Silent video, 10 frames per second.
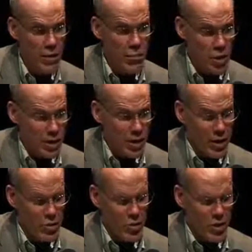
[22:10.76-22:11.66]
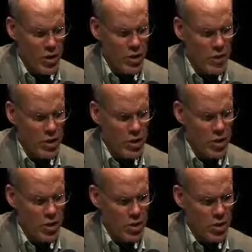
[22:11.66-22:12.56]
We got
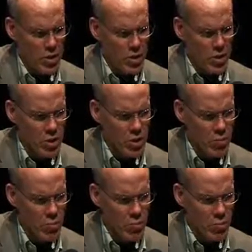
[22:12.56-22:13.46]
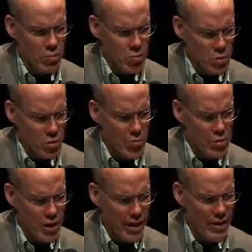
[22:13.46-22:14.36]
117 nations to
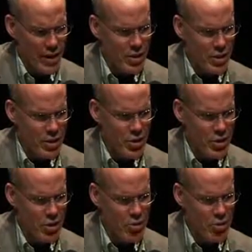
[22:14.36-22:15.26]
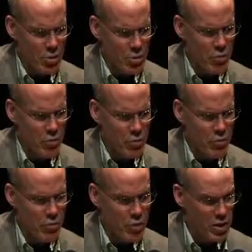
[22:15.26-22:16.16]
sign on to this
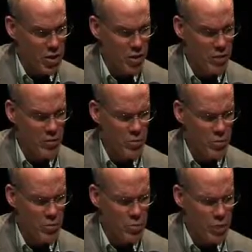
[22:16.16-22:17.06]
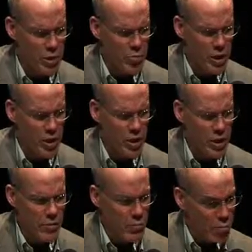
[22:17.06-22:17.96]
350 target, which was pretty great.
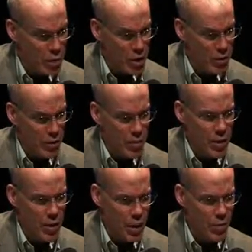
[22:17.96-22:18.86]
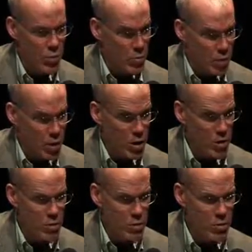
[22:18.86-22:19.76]
But they were the
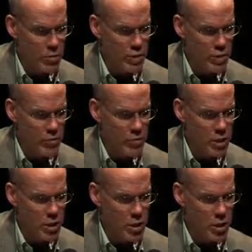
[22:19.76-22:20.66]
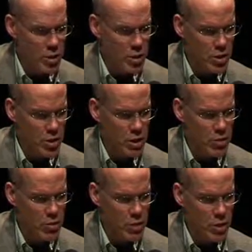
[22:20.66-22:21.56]
wrong 117 nations.
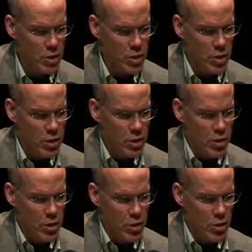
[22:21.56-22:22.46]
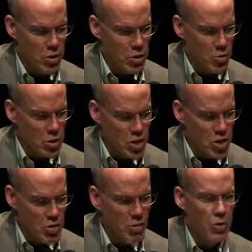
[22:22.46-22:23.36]
There's an almost
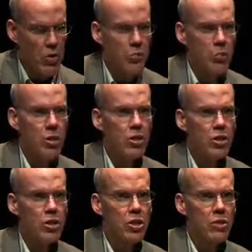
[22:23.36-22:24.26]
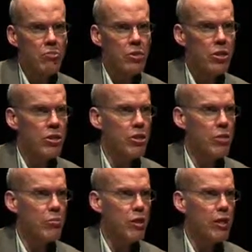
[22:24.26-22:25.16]
inverse relationship in
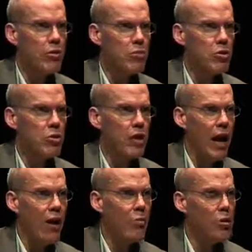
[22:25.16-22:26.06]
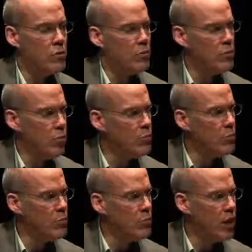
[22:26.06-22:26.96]
this planet between how much of the
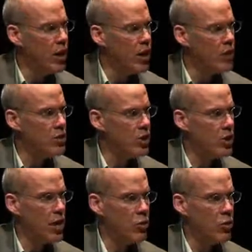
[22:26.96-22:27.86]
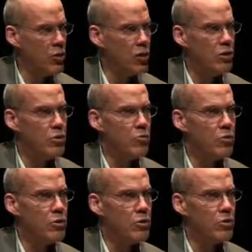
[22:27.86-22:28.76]
problem you cause and how quickly you
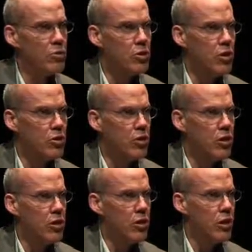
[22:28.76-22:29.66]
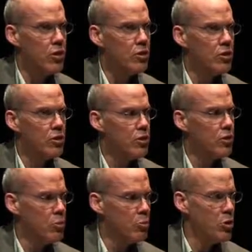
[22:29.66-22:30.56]
feel the result. And so
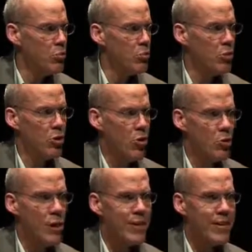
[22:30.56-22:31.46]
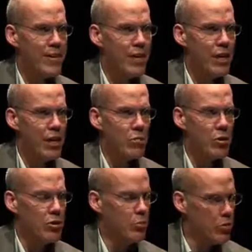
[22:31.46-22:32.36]
these are the people who are already getting
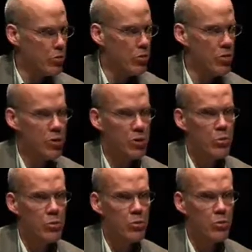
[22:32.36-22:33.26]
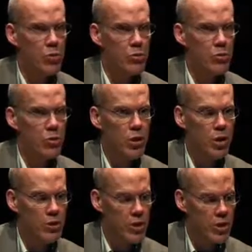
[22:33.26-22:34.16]
hammered, the poorest and most vulnerable
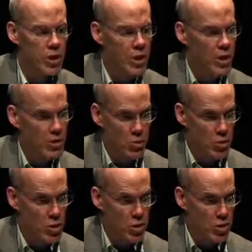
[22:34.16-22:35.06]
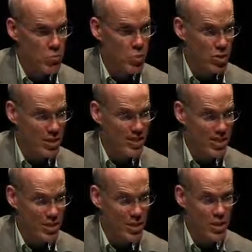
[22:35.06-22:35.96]
countries. The richest and most
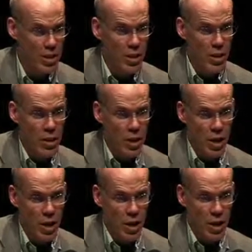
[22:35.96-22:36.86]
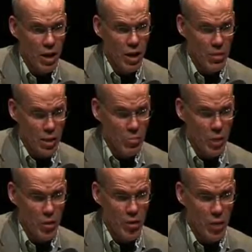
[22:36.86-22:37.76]
addicted, led
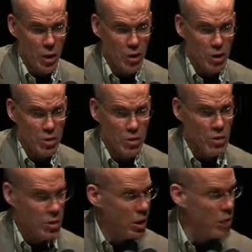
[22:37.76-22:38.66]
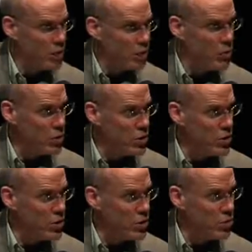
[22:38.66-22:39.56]
by the U.S., not yet
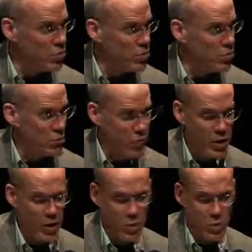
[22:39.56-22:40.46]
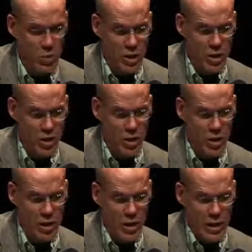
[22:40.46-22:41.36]
willing to face reality.
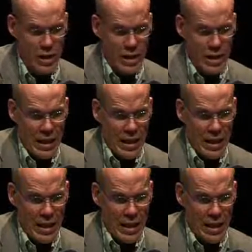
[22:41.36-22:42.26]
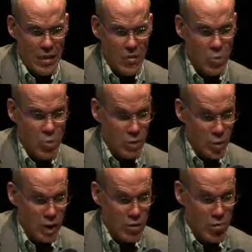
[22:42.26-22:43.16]
And so
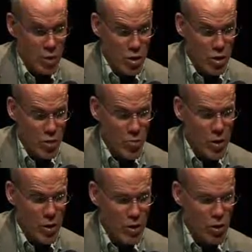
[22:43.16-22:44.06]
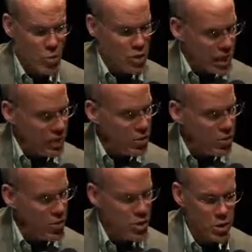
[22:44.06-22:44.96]
on we go. October
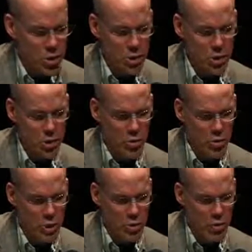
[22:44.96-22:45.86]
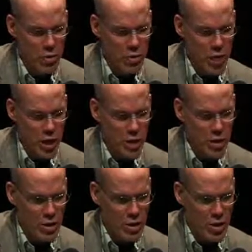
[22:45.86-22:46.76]
10th is the next big
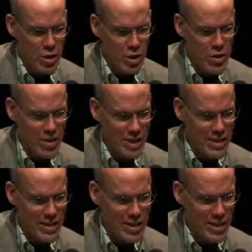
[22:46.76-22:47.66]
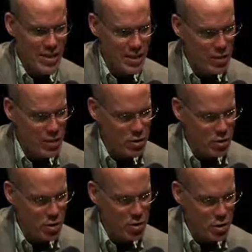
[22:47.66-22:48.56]
day in this thing, 10-10-10, so
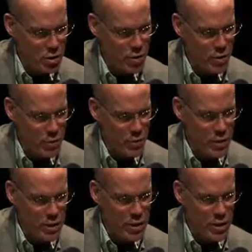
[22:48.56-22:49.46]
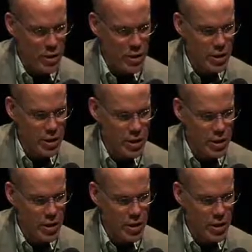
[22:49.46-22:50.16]
no excuse for forgetting the date.